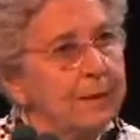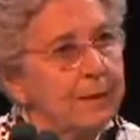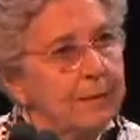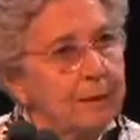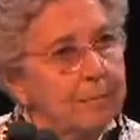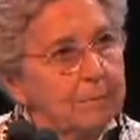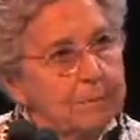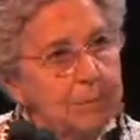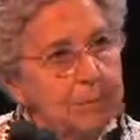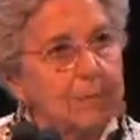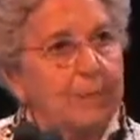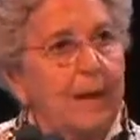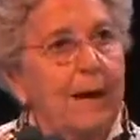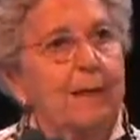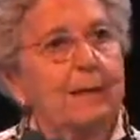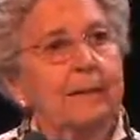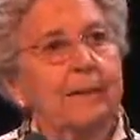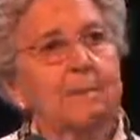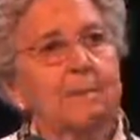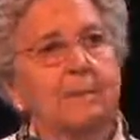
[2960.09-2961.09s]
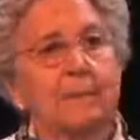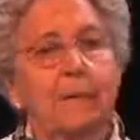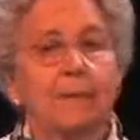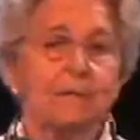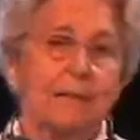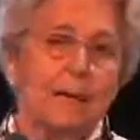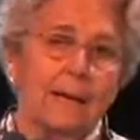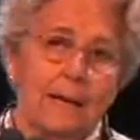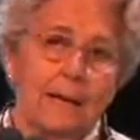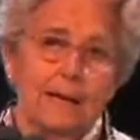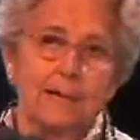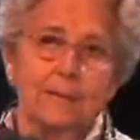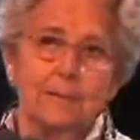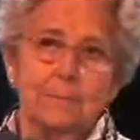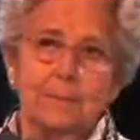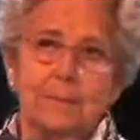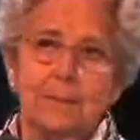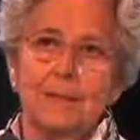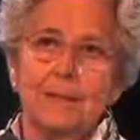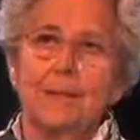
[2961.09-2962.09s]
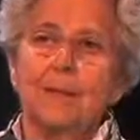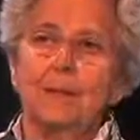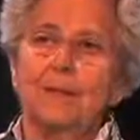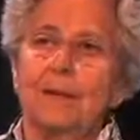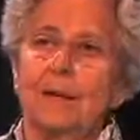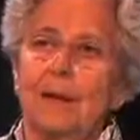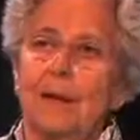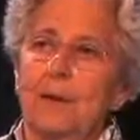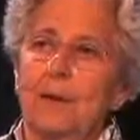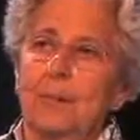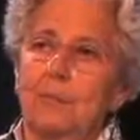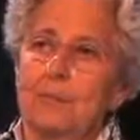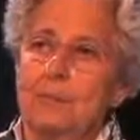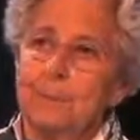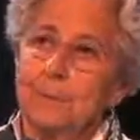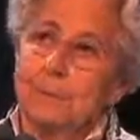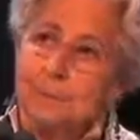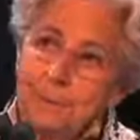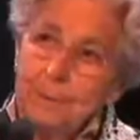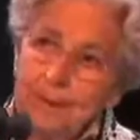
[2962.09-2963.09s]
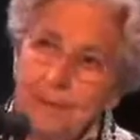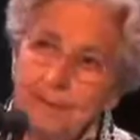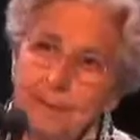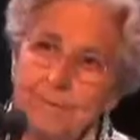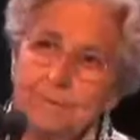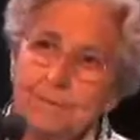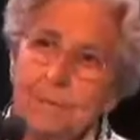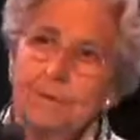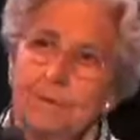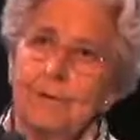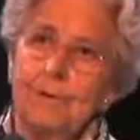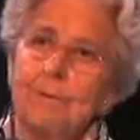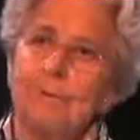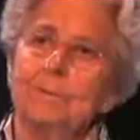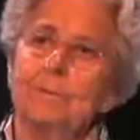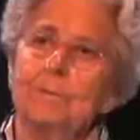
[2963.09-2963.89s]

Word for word: provided themselves. I like to believe that I was prepared for them